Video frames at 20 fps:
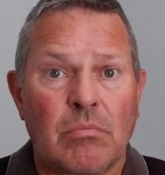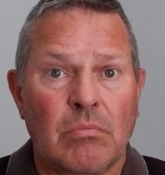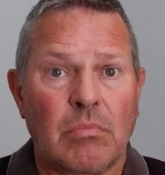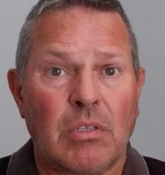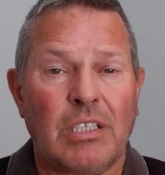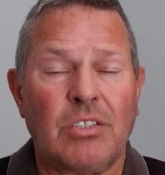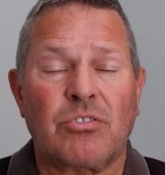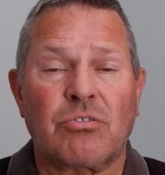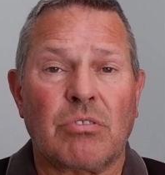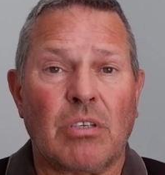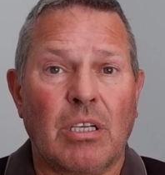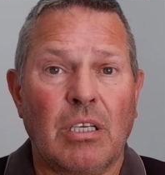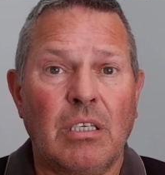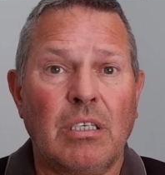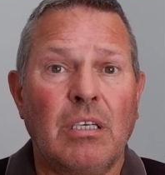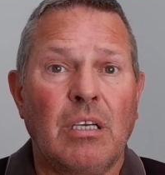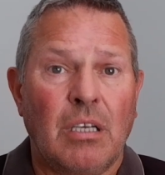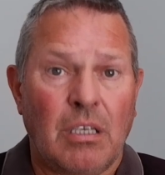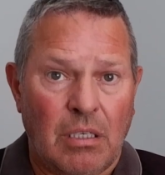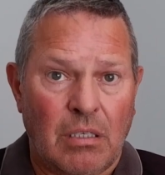
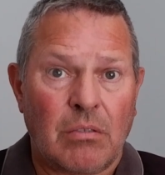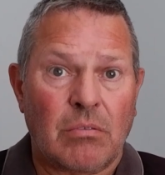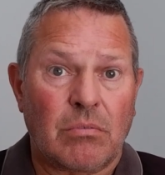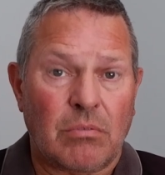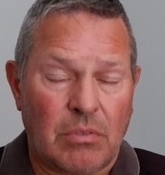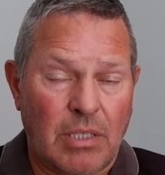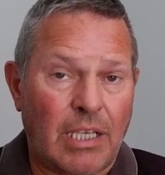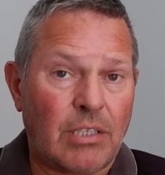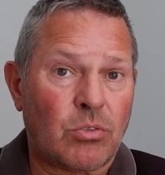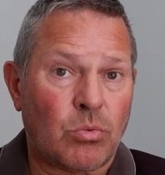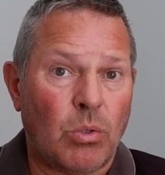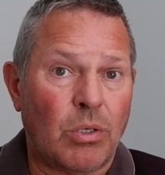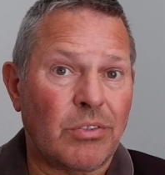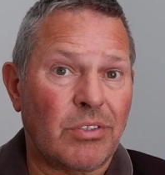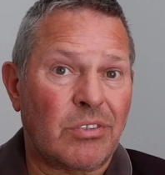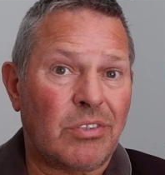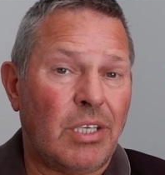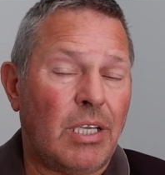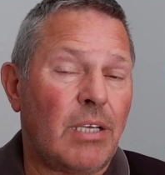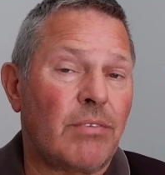literally, that's what they
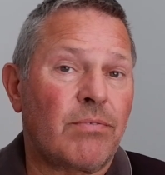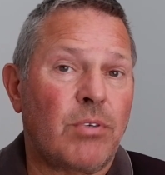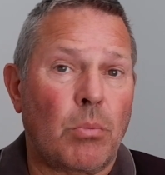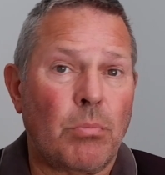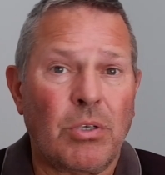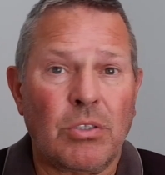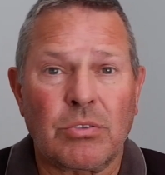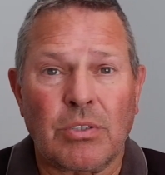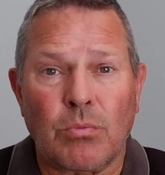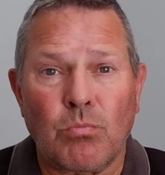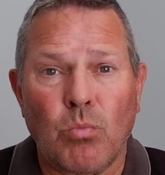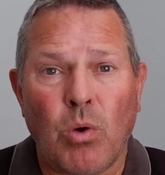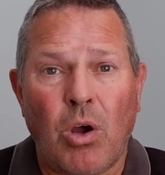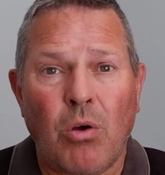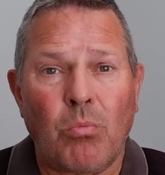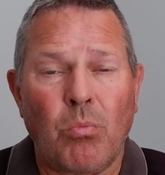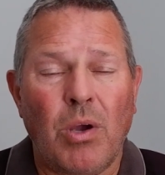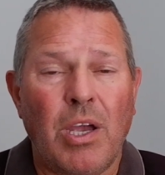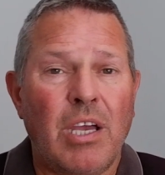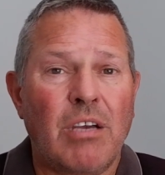take from us in
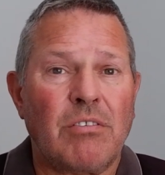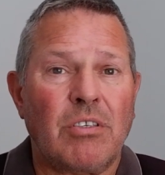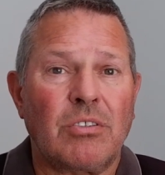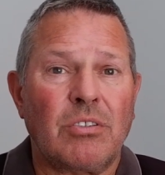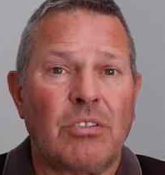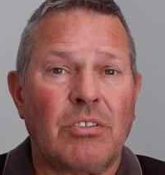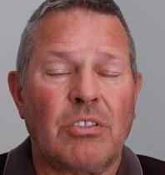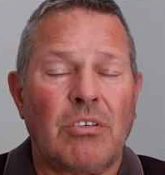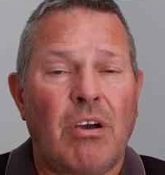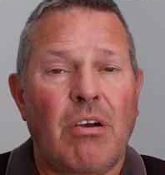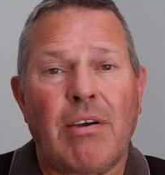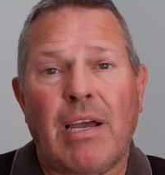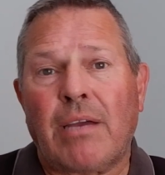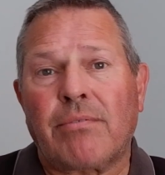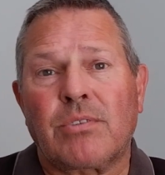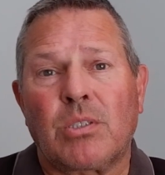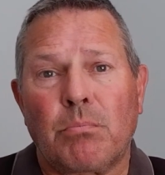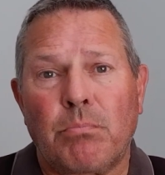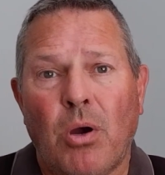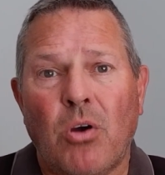one way or another, or
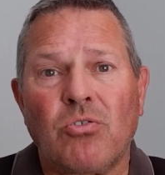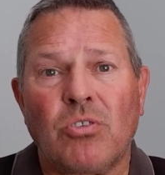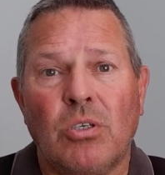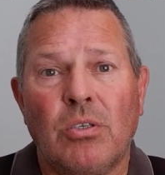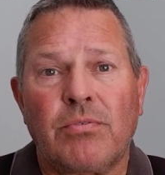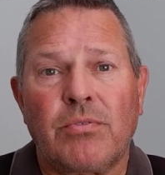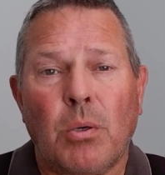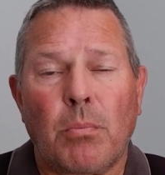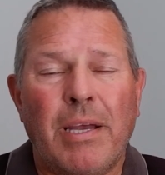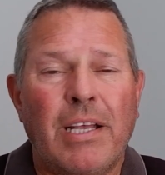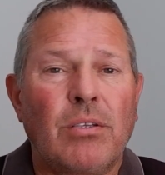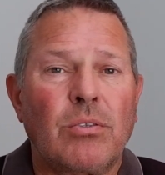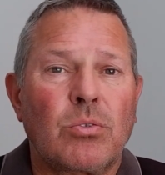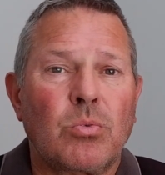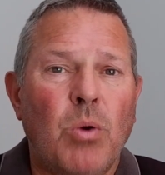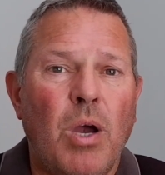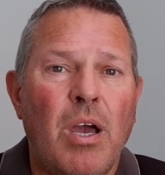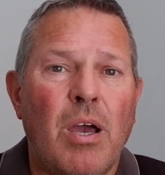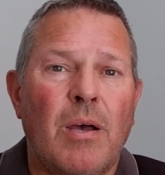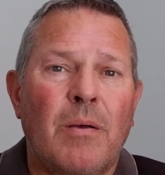have to borrow from
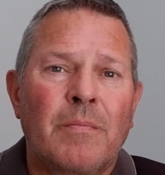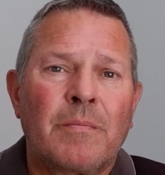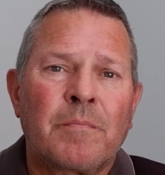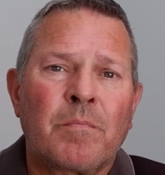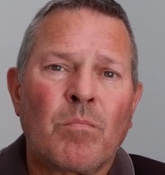elsewhere.